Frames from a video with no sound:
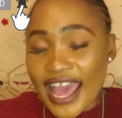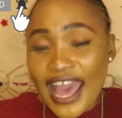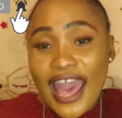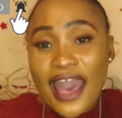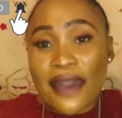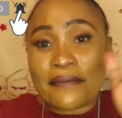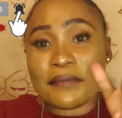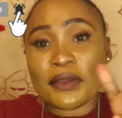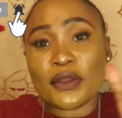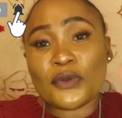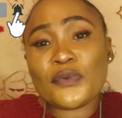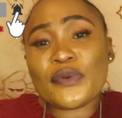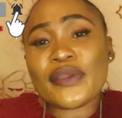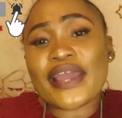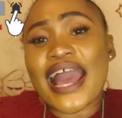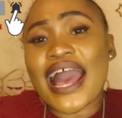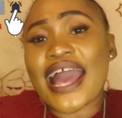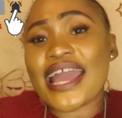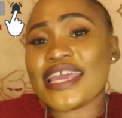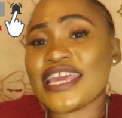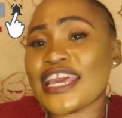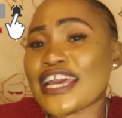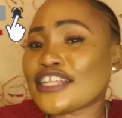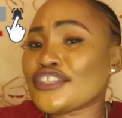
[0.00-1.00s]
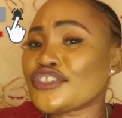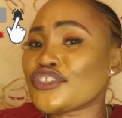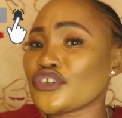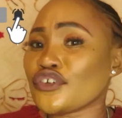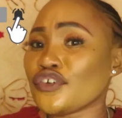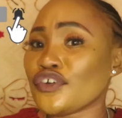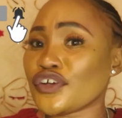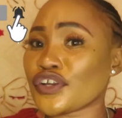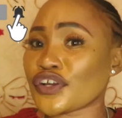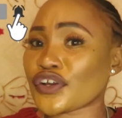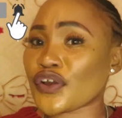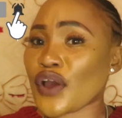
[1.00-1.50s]
I mean, we are here to
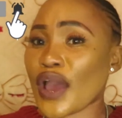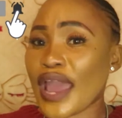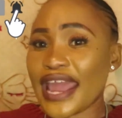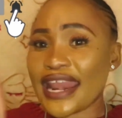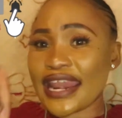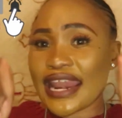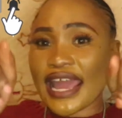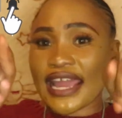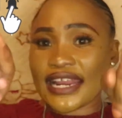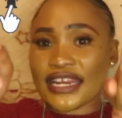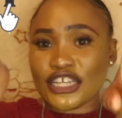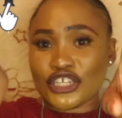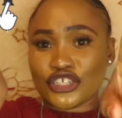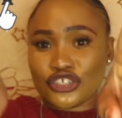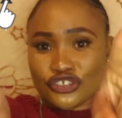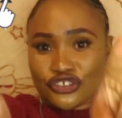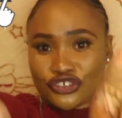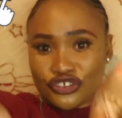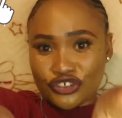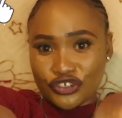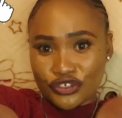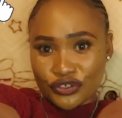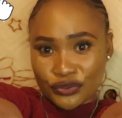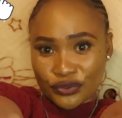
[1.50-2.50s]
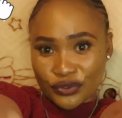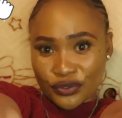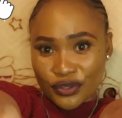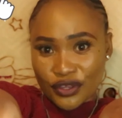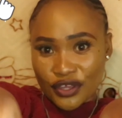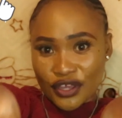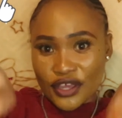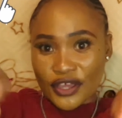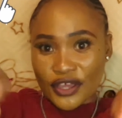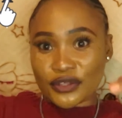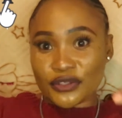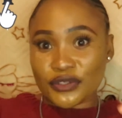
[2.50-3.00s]
grow, and I need you
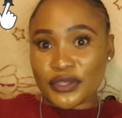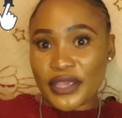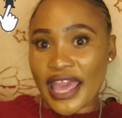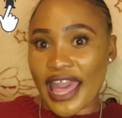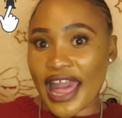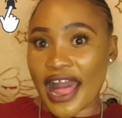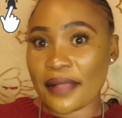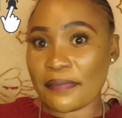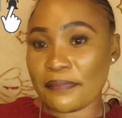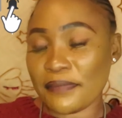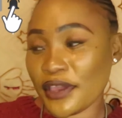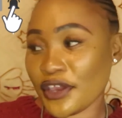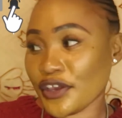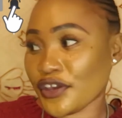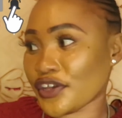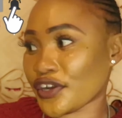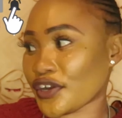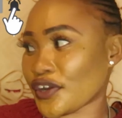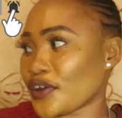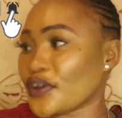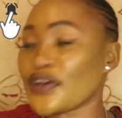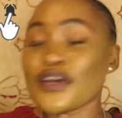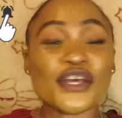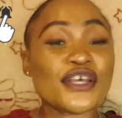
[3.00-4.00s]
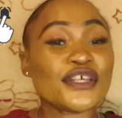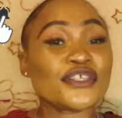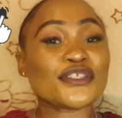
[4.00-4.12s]
to help me grow.